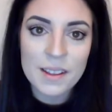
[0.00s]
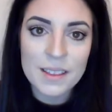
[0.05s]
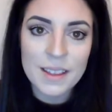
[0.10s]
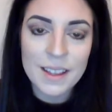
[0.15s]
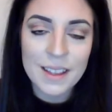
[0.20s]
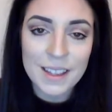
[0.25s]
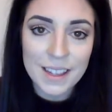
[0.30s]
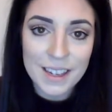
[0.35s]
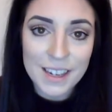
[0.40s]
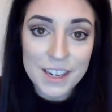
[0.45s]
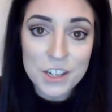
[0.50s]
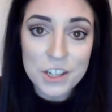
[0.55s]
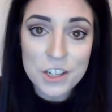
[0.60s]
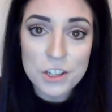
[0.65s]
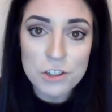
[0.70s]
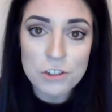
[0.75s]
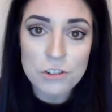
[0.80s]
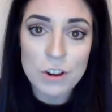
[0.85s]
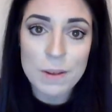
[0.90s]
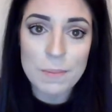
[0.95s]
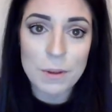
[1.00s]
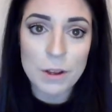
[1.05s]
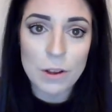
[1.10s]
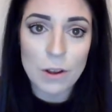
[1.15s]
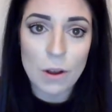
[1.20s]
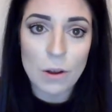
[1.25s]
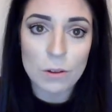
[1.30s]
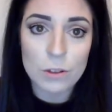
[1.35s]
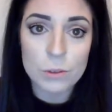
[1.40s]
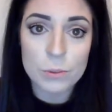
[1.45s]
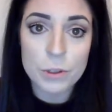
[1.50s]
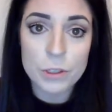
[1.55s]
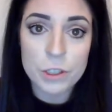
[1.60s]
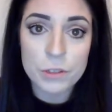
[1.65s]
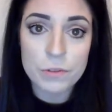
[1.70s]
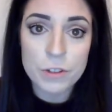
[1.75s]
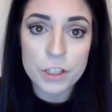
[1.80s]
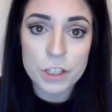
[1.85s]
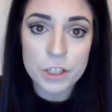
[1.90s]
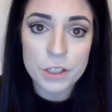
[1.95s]
The clinician's treatment goals were
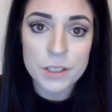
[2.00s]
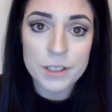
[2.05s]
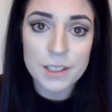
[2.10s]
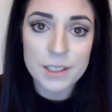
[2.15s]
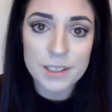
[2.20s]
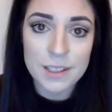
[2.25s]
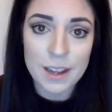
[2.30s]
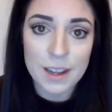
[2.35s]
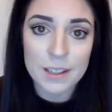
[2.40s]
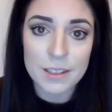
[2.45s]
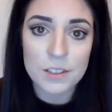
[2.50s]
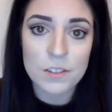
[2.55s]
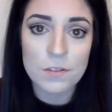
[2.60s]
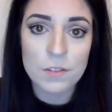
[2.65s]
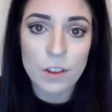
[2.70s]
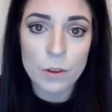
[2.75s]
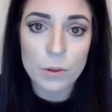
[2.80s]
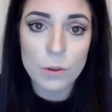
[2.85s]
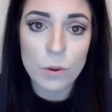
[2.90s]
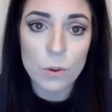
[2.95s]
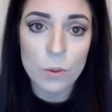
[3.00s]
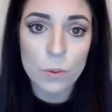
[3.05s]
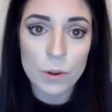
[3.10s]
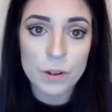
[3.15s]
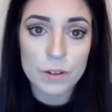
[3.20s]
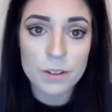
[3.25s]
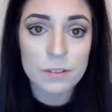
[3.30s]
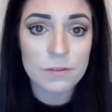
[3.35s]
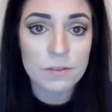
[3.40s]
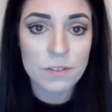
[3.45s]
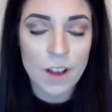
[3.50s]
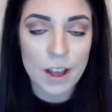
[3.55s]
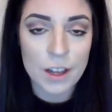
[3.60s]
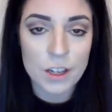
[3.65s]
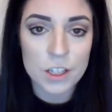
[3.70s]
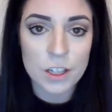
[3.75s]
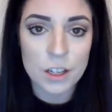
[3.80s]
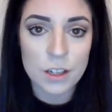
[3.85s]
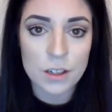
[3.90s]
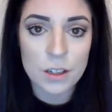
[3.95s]
to reduce the signs of local wound
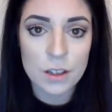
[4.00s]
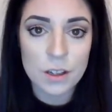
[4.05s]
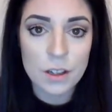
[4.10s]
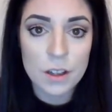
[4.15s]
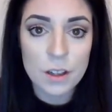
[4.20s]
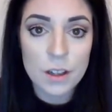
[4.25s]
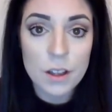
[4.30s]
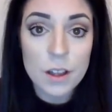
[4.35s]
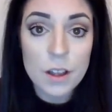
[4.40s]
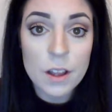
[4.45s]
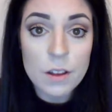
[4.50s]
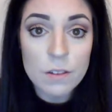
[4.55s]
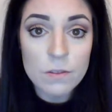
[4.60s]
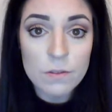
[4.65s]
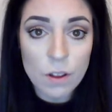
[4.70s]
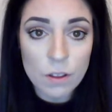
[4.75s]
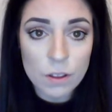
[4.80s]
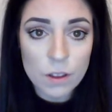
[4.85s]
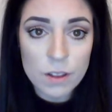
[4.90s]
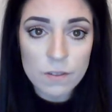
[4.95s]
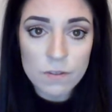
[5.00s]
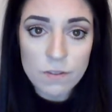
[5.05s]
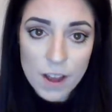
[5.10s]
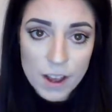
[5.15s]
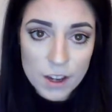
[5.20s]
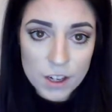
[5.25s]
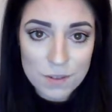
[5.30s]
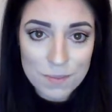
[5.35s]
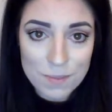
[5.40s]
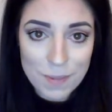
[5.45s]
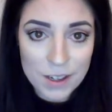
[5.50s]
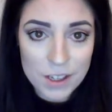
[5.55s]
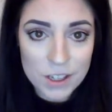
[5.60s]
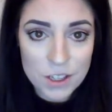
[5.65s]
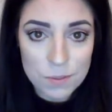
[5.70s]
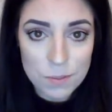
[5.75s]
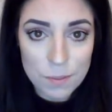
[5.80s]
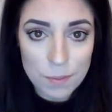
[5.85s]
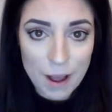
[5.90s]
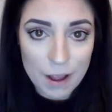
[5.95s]
infection. For the infection
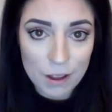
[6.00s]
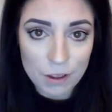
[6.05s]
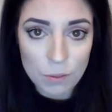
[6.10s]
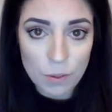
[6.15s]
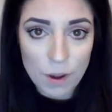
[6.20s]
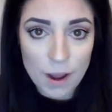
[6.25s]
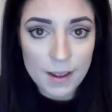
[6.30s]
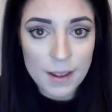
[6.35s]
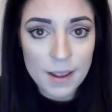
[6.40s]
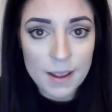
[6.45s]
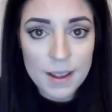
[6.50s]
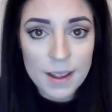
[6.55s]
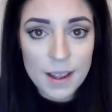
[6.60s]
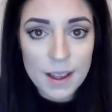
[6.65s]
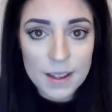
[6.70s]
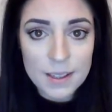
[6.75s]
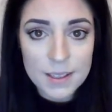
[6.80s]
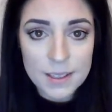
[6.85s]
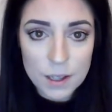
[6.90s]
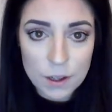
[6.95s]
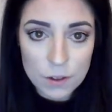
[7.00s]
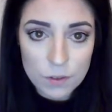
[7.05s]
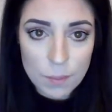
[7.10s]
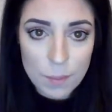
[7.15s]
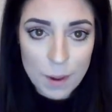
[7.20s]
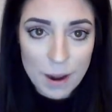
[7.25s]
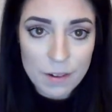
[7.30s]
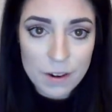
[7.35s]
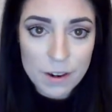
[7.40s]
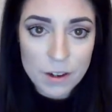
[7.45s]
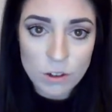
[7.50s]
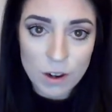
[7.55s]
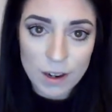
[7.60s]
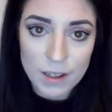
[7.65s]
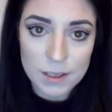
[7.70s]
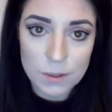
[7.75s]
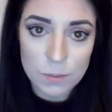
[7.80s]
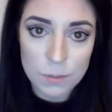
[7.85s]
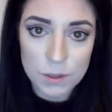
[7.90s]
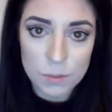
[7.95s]
management pathway, a silver barrier
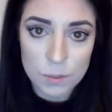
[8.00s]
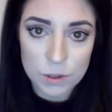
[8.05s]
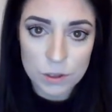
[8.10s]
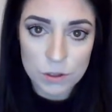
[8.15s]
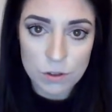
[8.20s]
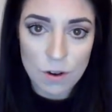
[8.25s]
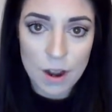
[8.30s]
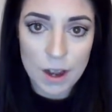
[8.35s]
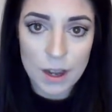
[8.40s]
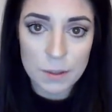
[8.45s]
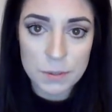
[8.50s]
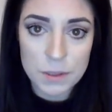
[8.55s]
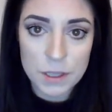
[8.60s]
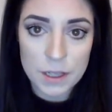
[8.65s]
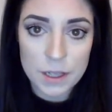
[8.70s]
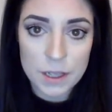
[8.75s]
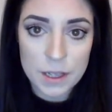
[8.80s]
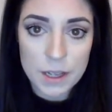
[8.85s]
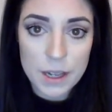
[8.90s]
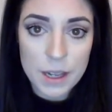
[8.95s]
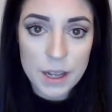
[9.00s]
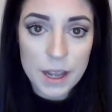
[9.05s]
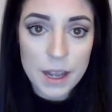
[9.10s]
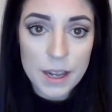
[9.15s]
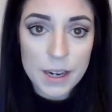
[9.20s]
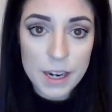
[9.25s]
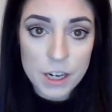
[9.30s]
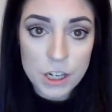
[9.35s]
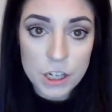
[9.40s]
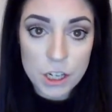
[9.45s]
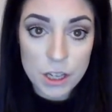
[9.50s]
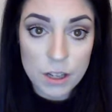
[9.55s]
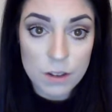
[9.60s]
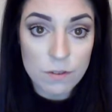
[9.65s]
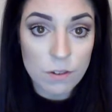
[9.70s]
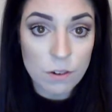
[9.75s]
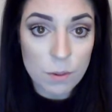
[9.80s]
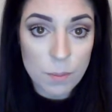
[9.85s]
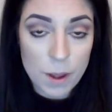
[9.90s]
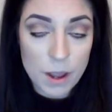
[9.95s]
dressing was prescribed, initially
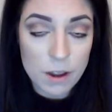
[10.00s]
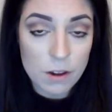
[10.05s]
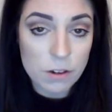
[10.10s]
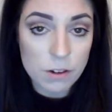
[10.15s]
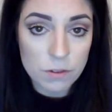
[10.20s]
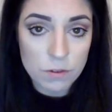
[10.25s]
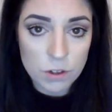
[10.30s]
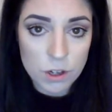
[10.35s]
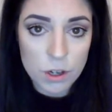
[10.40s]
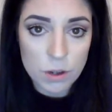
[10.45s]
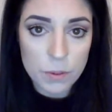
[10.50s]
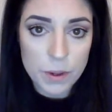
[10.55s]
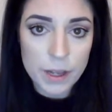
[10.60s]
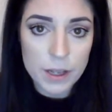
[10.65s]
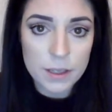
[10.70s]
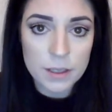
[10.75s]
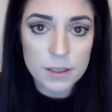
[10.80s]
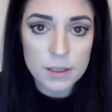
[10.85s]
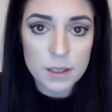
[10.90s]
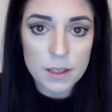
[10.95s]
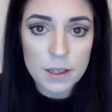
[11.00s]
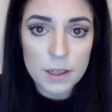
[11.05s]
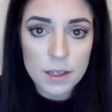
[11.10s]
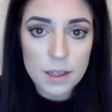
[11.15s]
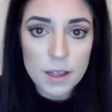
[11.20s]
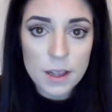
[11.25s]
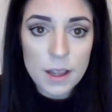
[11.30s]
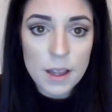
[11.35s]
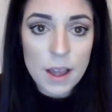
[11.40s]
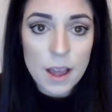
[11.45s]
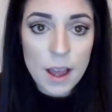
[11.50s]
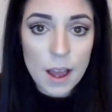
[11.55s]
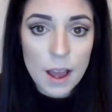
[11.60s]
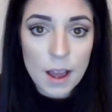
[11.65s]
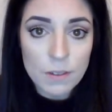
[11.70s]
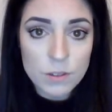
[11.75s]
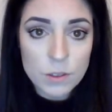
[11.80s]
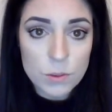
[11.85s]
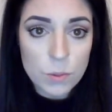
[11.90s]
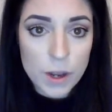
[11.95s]
for a period of two weeks,
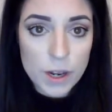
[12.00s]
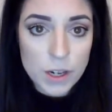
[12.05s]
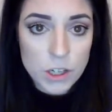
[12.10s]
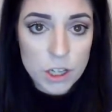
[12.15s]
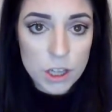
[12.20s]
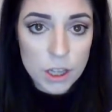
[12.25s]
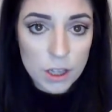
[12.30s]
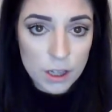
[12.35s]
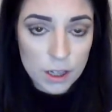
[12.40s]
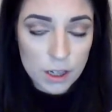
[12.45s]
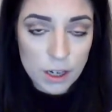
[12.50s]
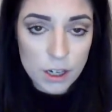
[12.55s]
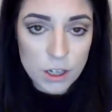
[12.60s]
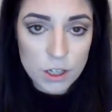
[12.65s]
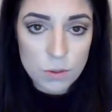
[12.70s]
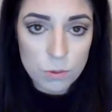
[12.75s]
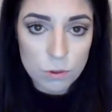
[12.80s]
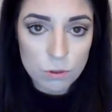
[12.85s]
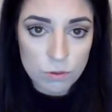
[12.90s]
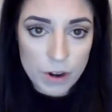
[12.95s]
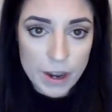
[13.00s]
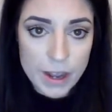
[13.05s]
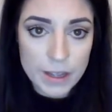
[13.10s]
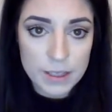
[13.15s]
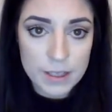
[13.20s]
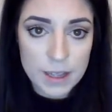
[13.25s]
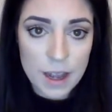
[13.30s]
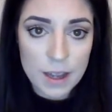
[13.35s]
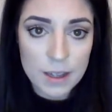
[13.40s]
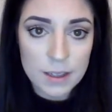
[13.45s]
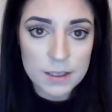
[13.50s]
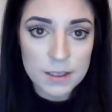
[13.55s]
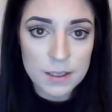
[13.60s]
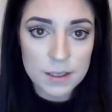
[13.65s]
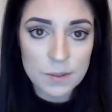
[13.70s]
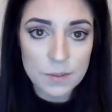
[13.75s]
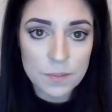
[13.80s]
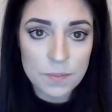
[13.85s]
after which the clinician would reassess.